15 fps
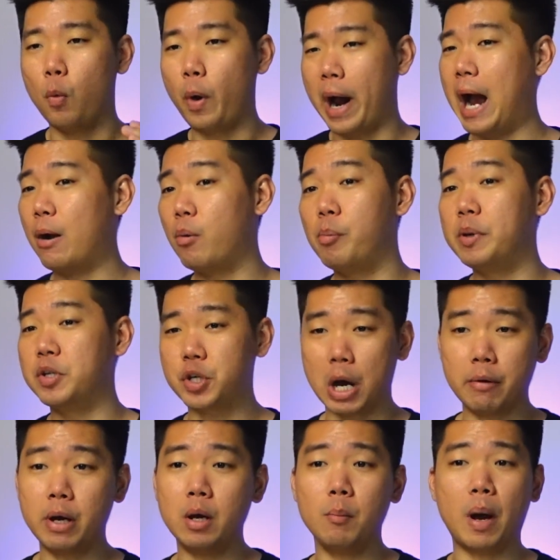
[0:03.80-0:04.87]
where I will be
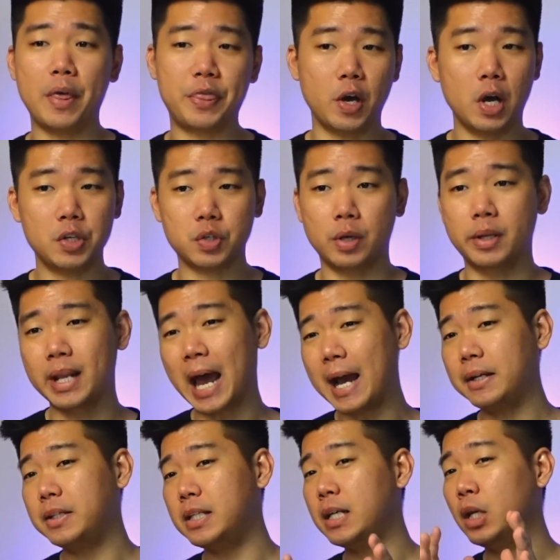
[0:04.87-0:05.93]
sharing my thoughts on
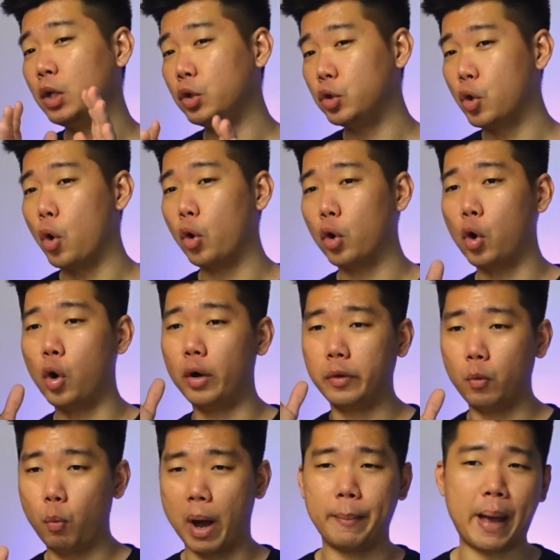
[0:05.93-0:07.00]
19 no-code
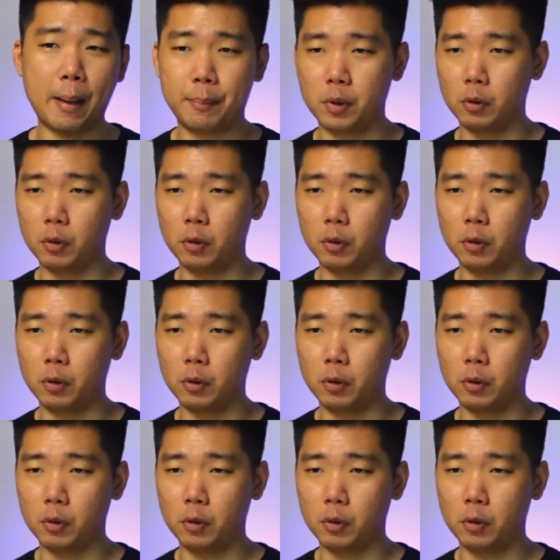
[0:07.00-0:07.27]
web app